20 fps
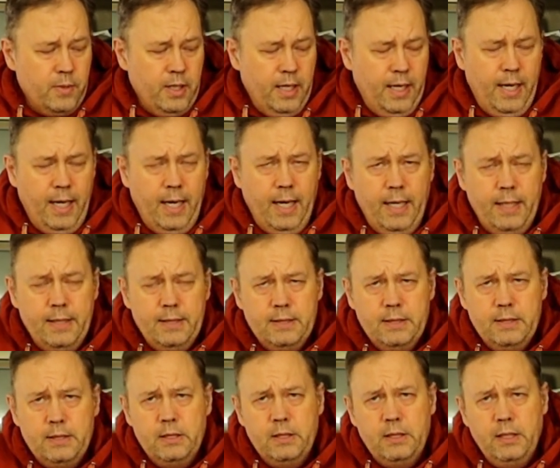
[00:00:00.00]

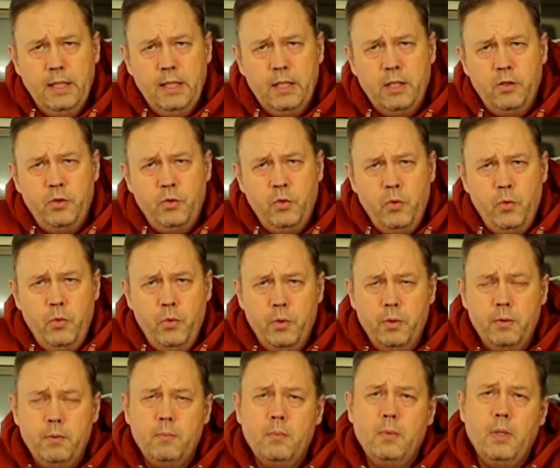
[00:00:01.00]
and it do
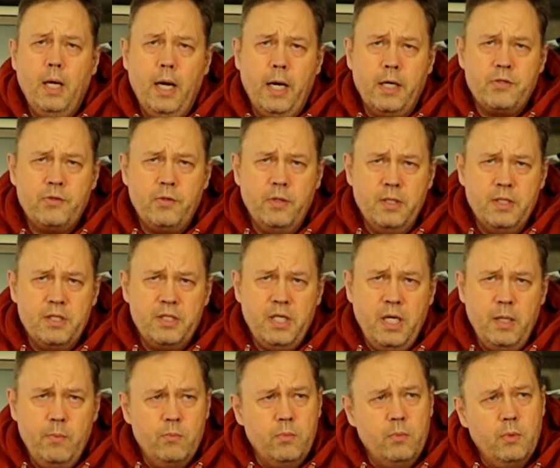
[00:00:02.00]
actually
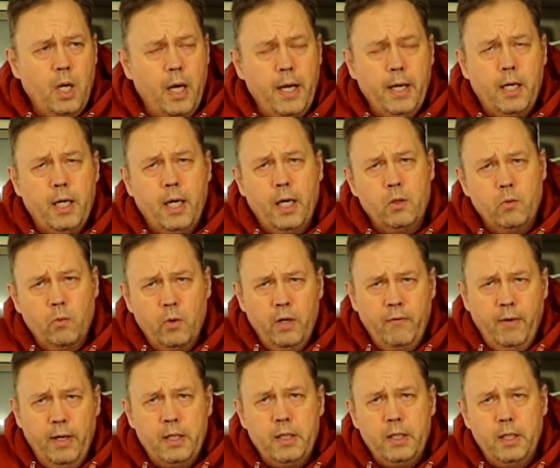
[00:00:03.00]
seem like an
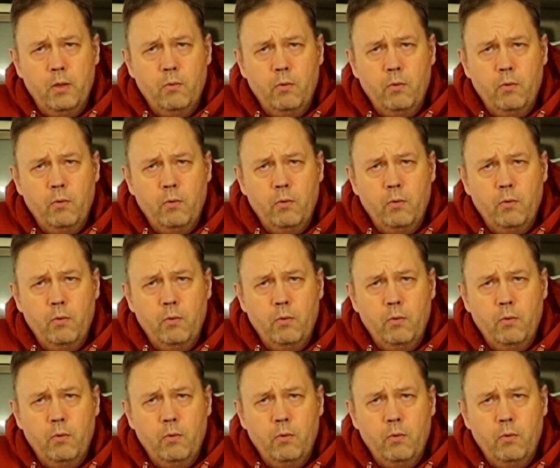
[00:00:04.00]
Olivetti.